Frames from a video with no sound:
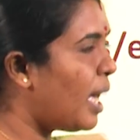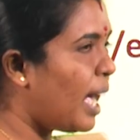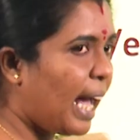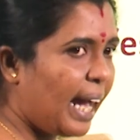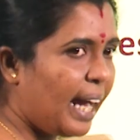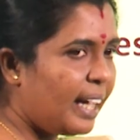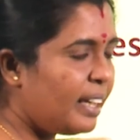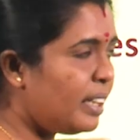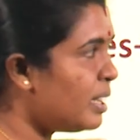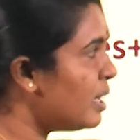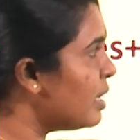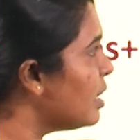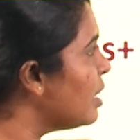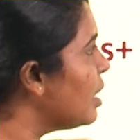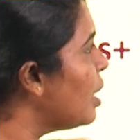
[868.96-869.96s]
and
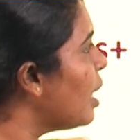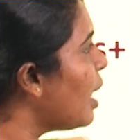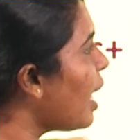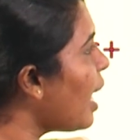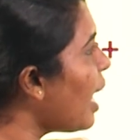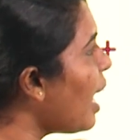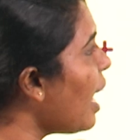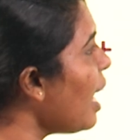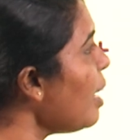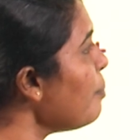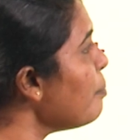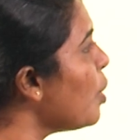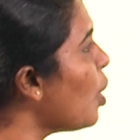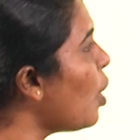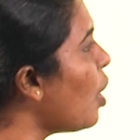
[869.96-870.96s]
am
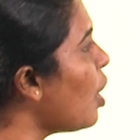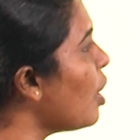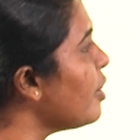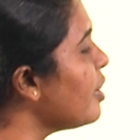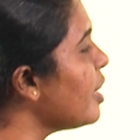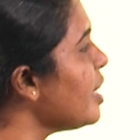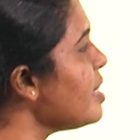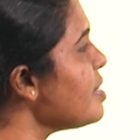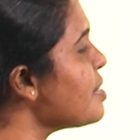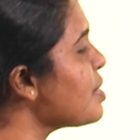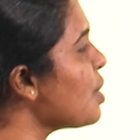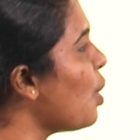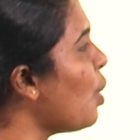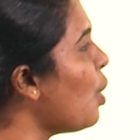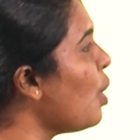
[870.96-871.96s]
or is
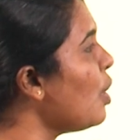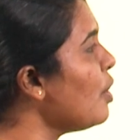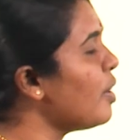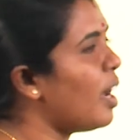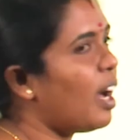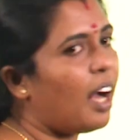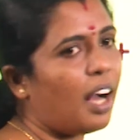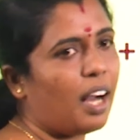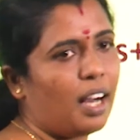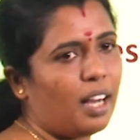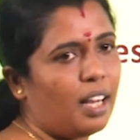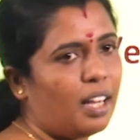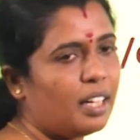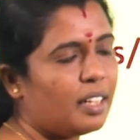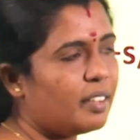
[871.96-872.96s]
or
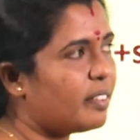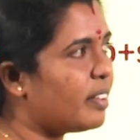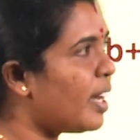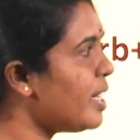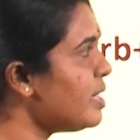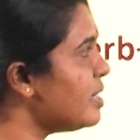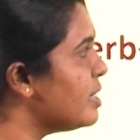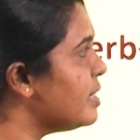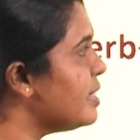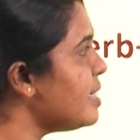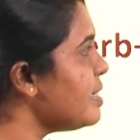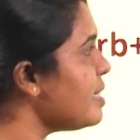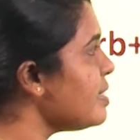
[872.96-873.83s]
are, right? This